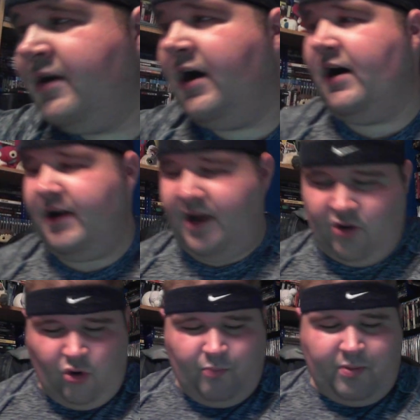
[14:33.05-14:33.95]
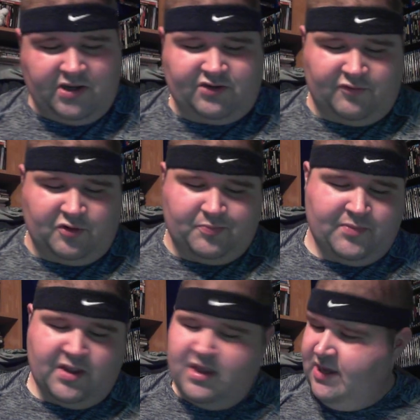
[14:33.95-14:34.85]
I got a whole bunch of them.
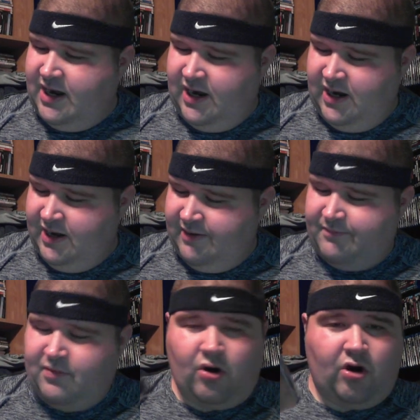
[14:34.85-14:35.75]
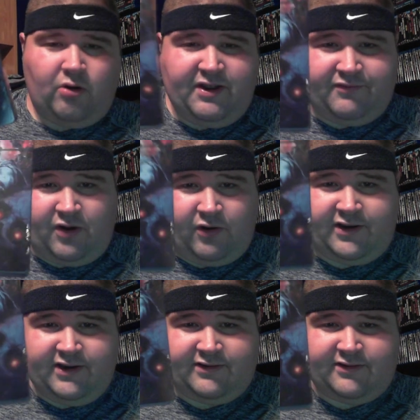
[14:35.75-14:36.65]
Army of
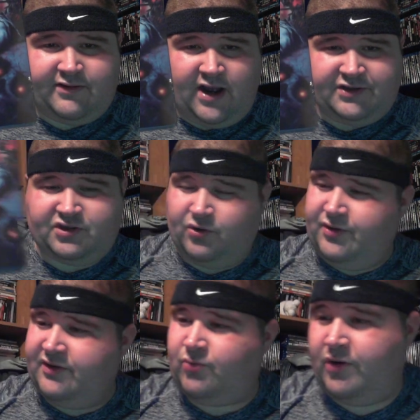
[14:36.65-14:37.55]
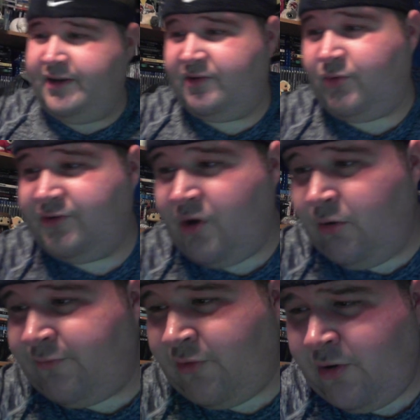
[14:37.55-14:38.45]
Darkness, I showed this one. This one's
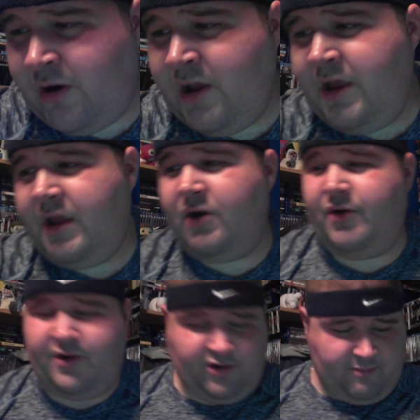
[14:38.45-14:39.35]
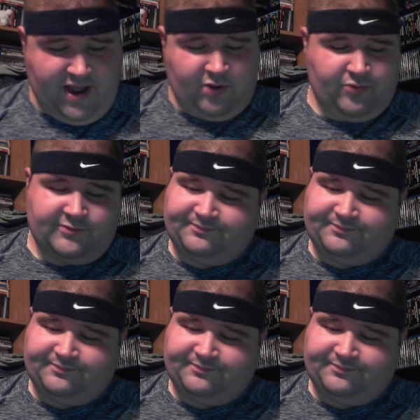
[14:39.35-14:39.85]
going for, you know, a good amount.